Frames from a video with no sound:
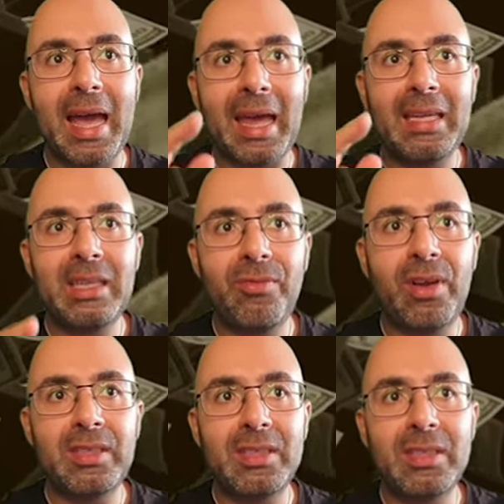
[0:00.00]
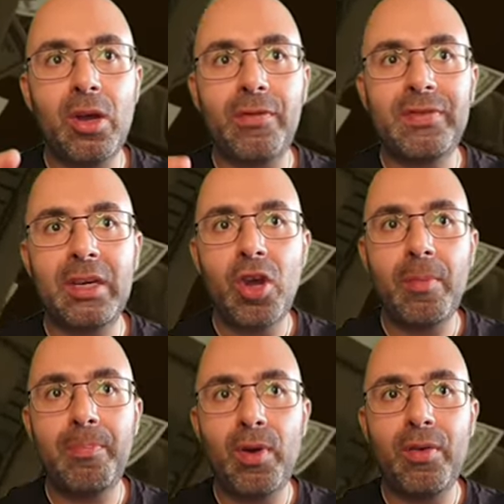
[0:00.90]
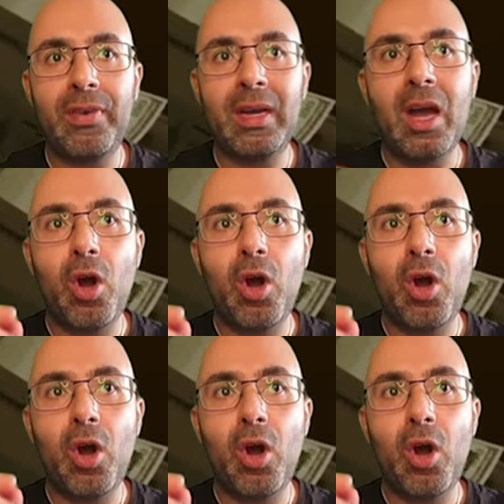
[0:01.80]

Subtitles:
in the registry of the nonprofit